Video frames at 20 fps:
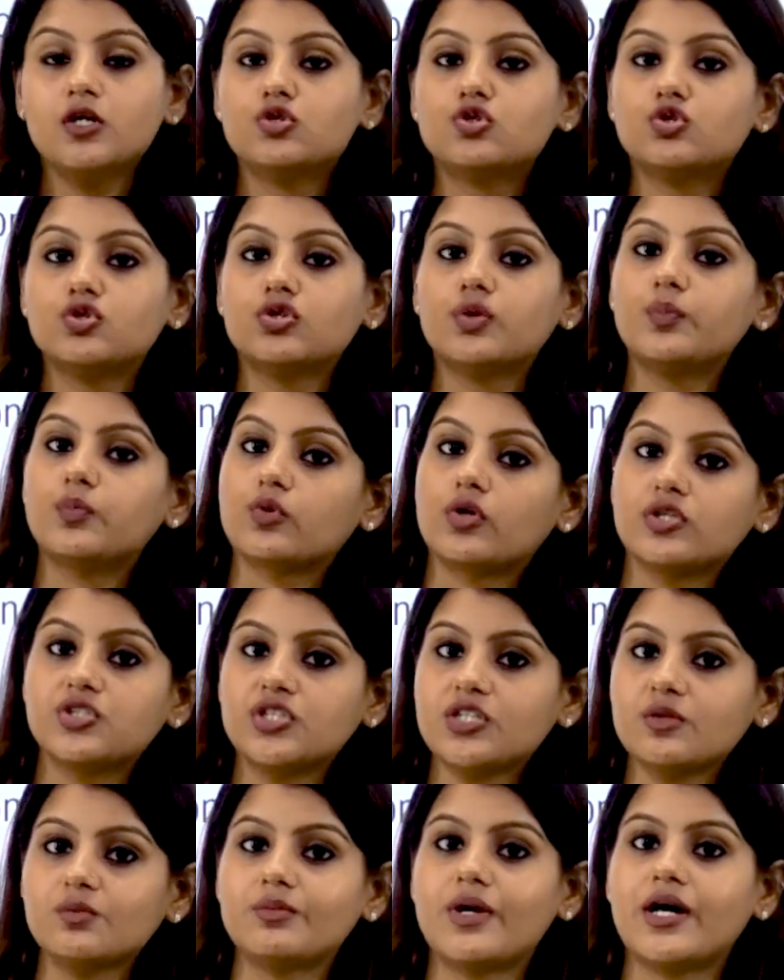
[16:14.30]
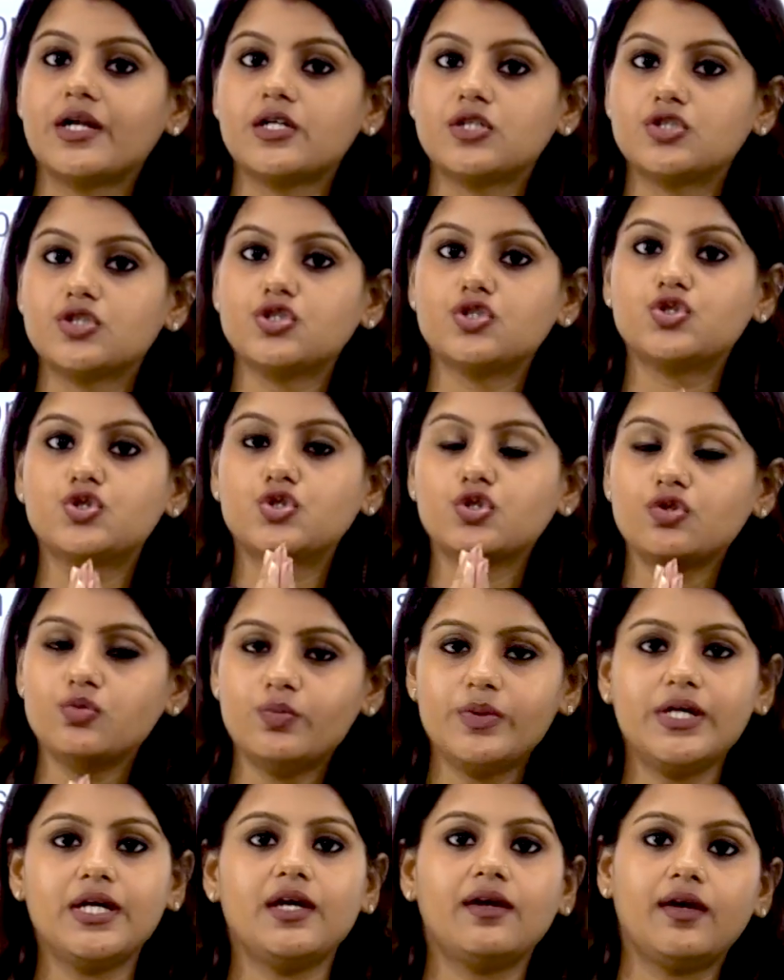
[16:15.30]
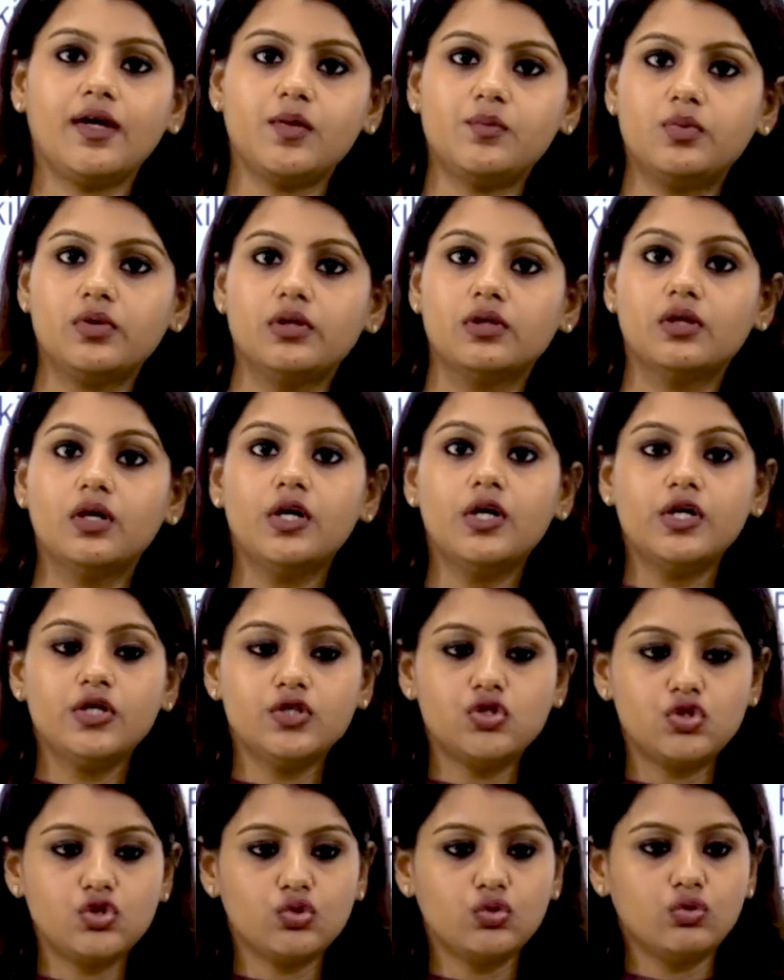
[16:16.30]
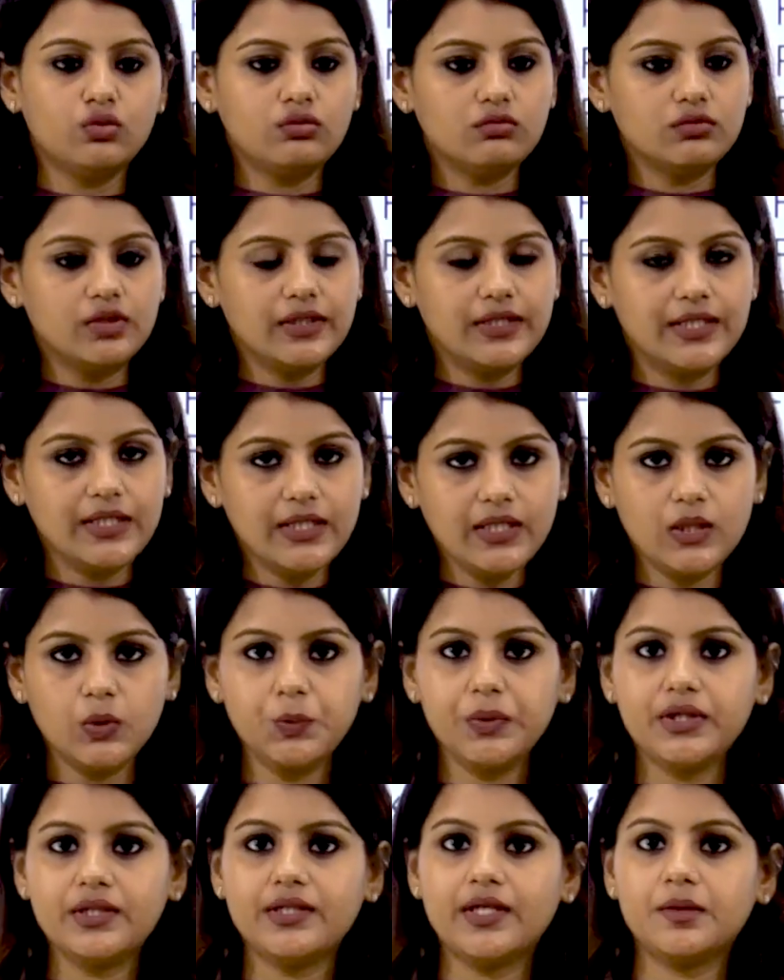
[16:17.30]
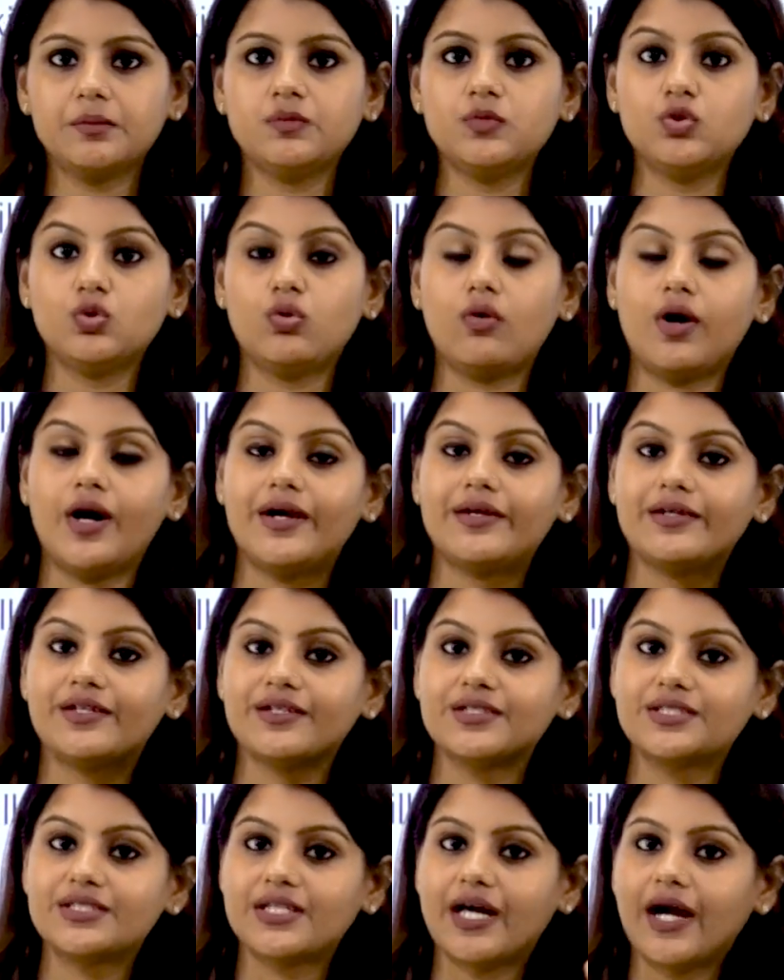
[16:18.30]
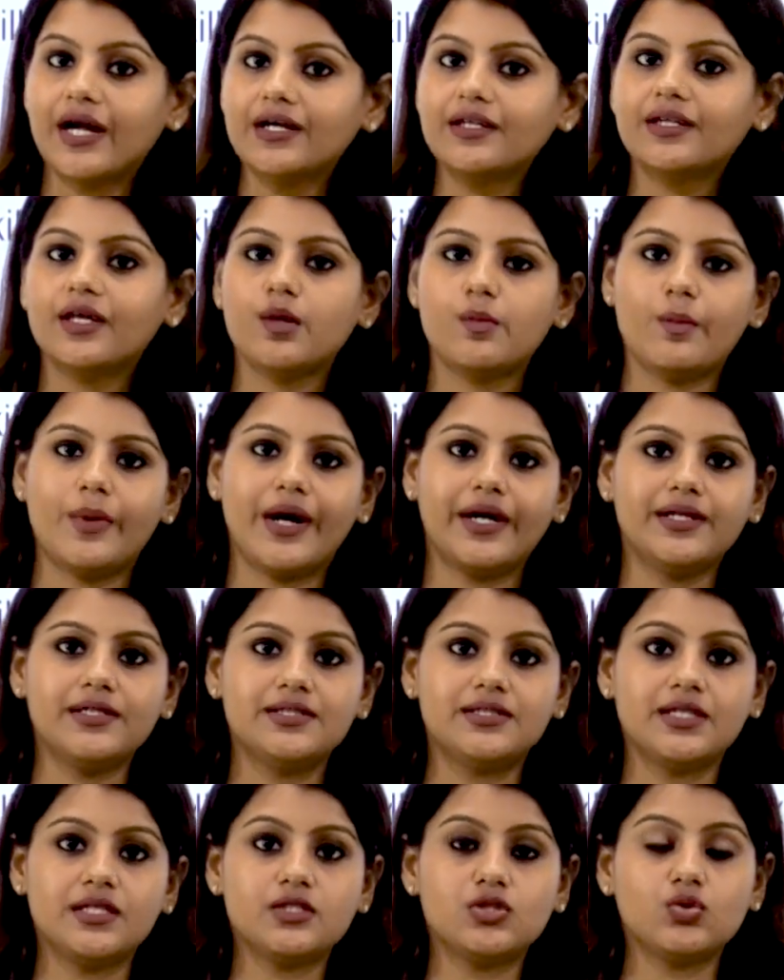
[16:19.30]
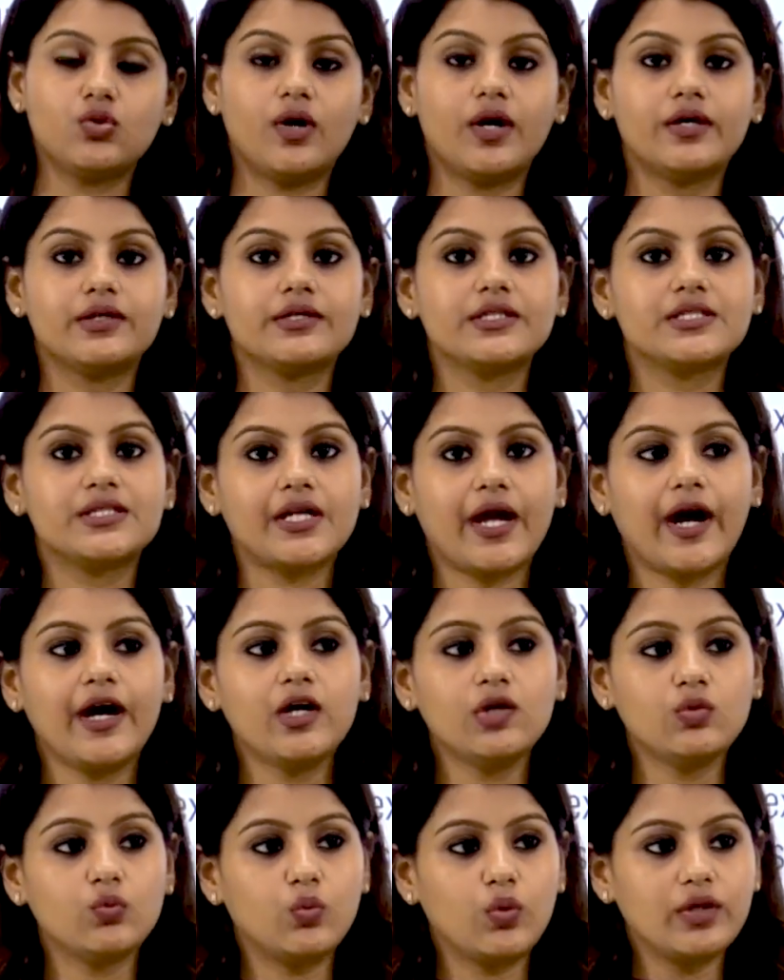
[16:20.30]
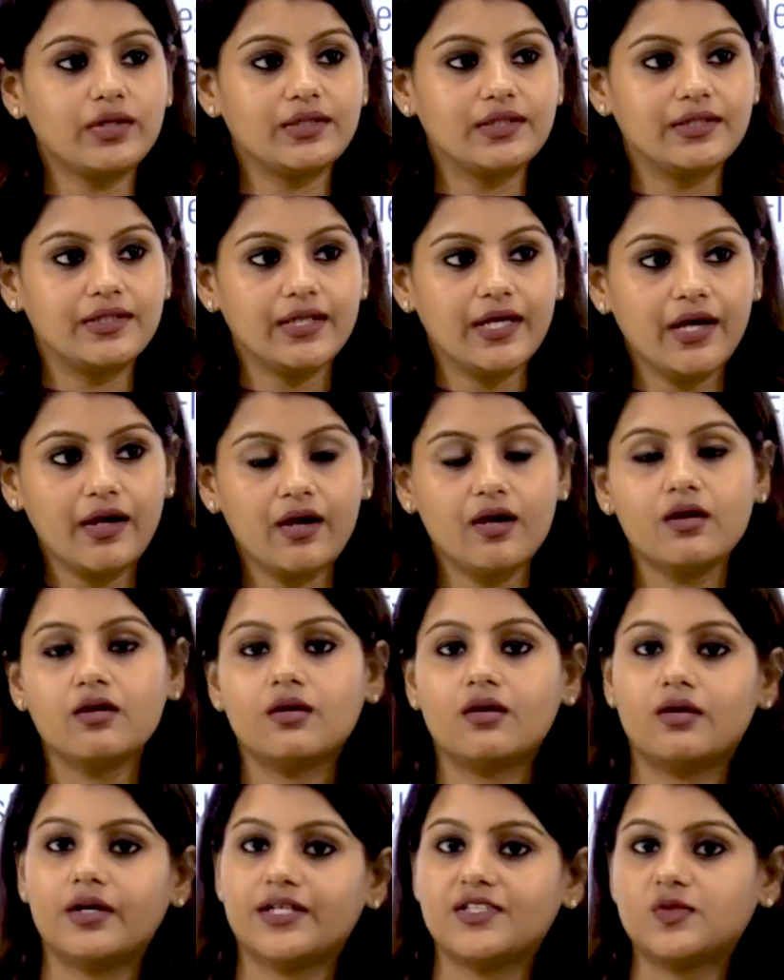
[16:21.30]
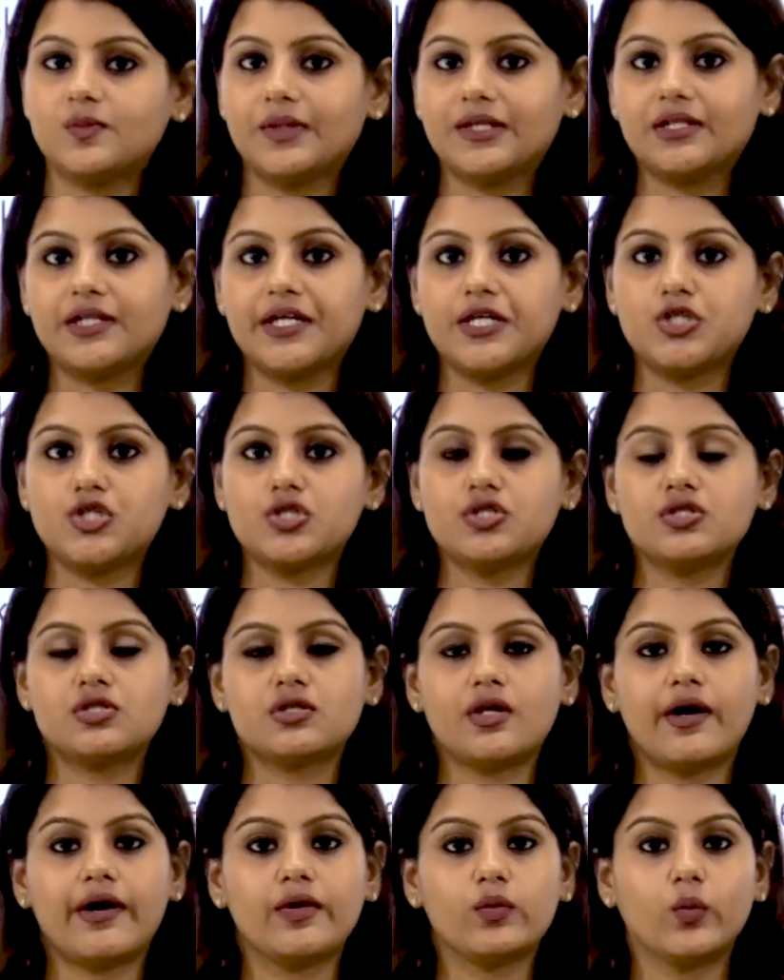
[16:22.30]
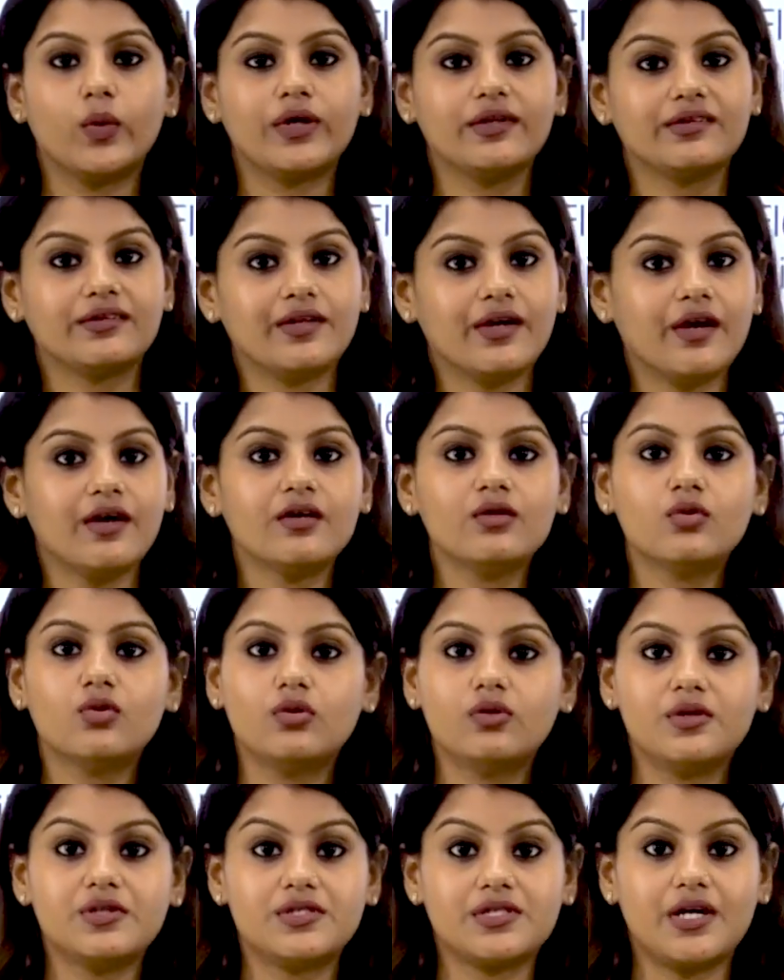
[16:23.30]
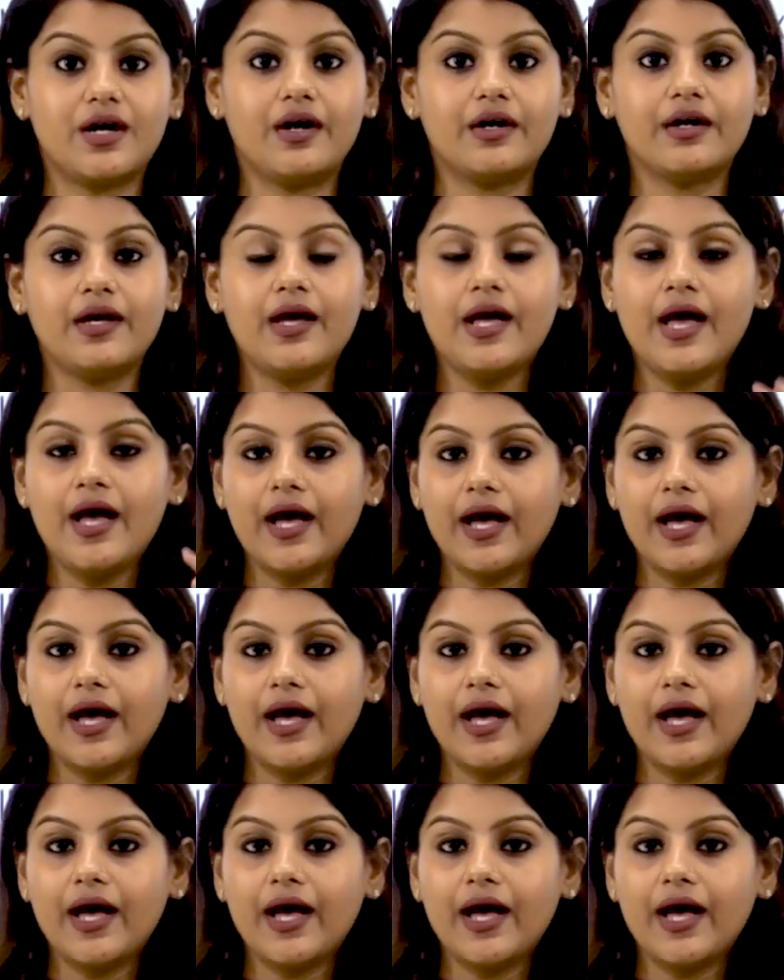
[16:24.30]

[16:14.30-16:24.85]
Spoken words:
So the project manager should be able to deal with them, to understand their mindset, to understand what their expectations are, what their goals are,